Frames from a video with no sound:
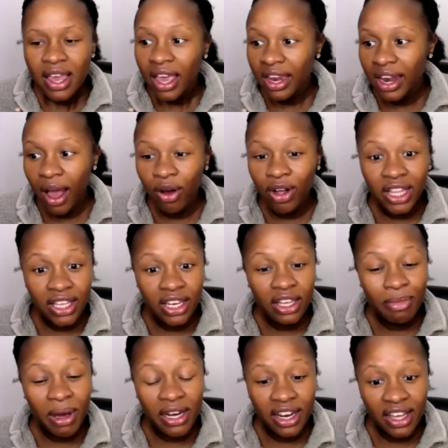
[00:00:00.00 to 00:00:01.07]
and how
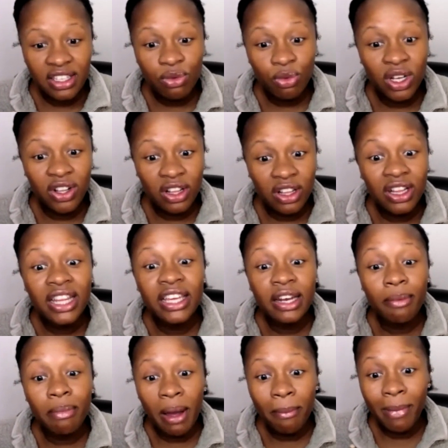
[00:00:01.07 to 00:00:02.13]
cleaning my desk would clean up my